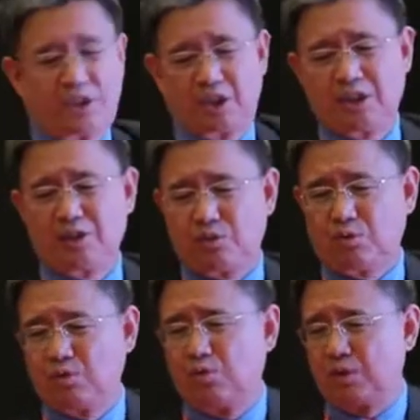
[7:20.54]
these
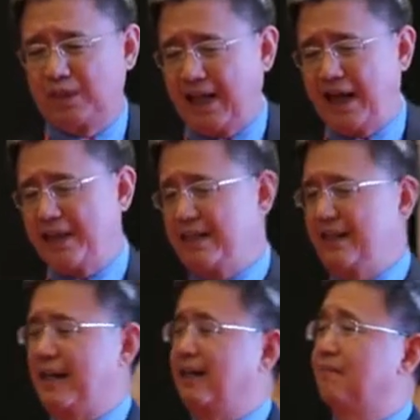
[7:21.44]

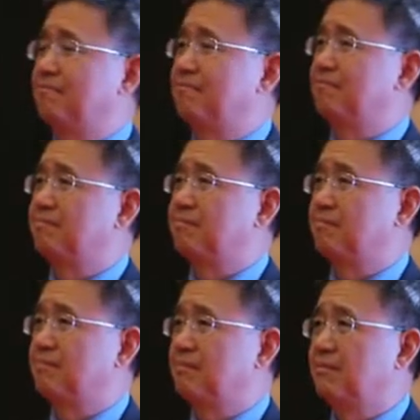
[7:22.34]
industries
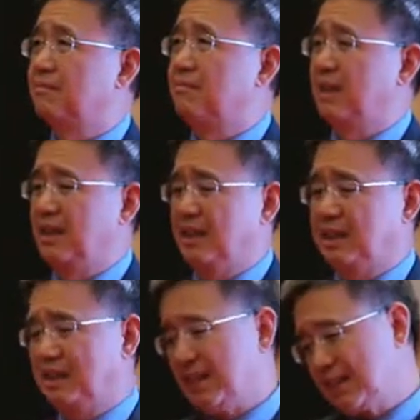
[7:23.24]
become
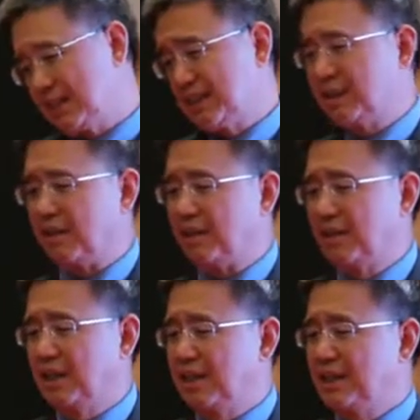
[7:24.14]
pivotal to
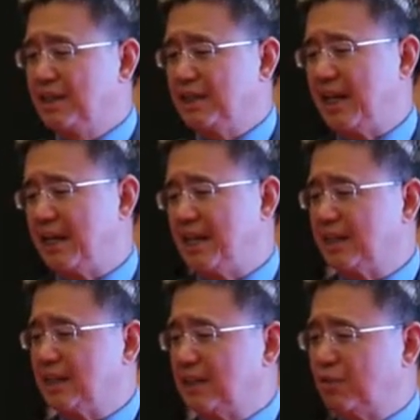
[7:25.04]
certain
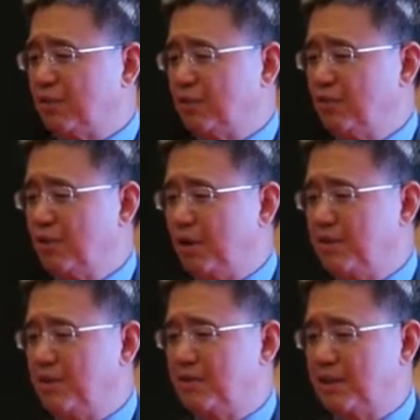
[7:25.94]
economies.
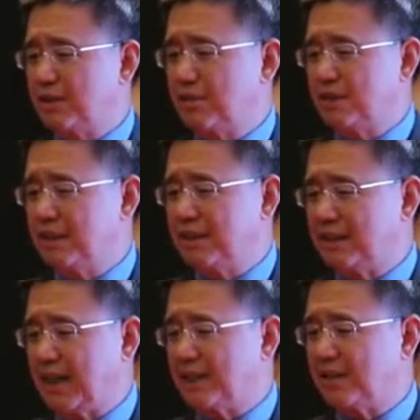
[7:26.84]
In
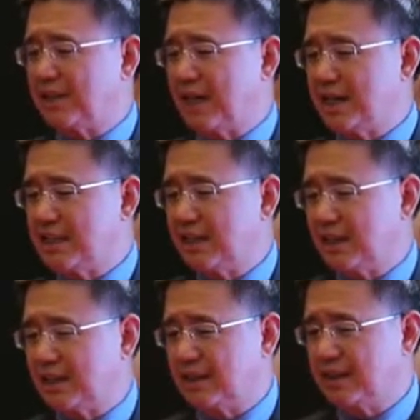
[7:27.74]

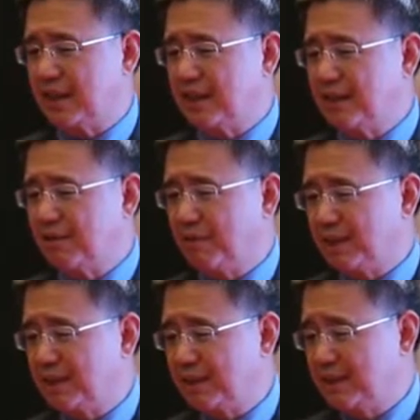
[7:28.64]
2003,
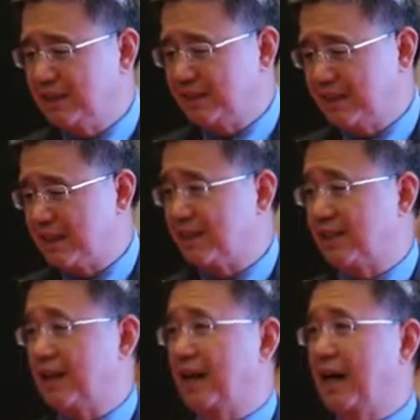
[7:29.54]
the
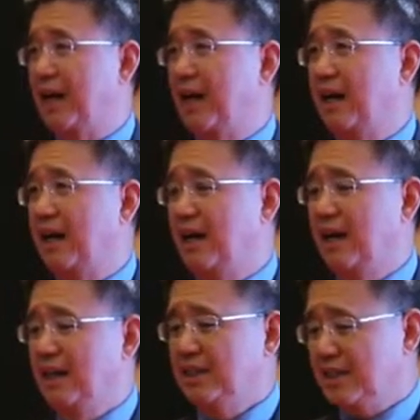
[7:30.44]
tourist
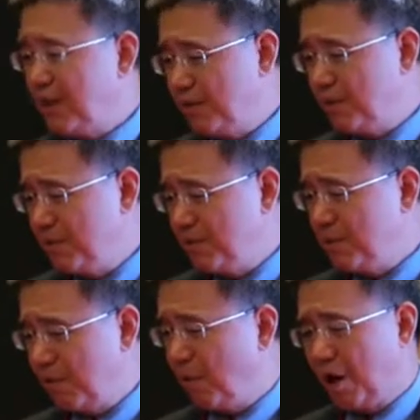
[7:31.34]
in China
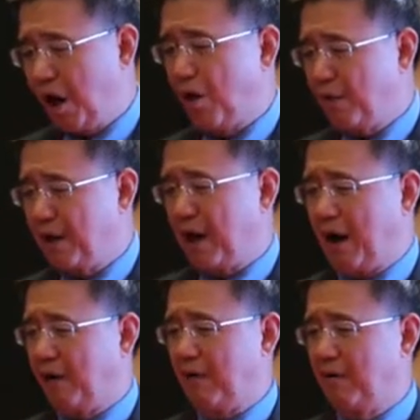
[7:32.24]
is already
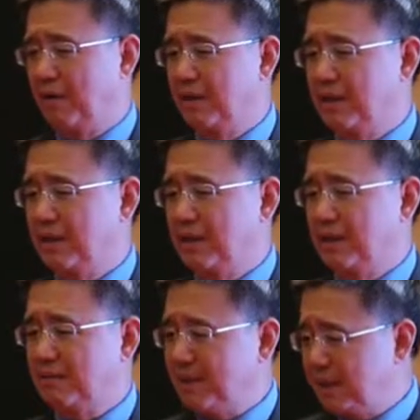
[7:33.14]
reaching
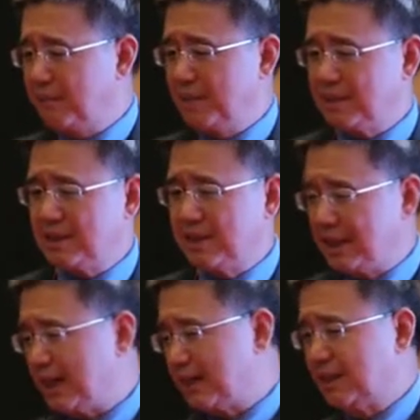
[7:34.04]
320 million.